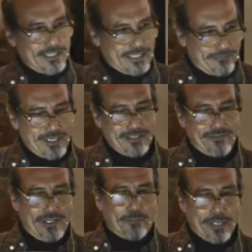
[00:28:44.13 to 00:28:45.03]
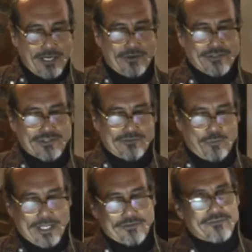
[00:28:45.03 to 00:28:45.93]
giving the appearance
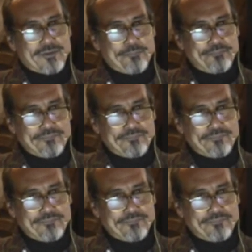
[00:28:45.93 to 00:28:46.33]
of wealth,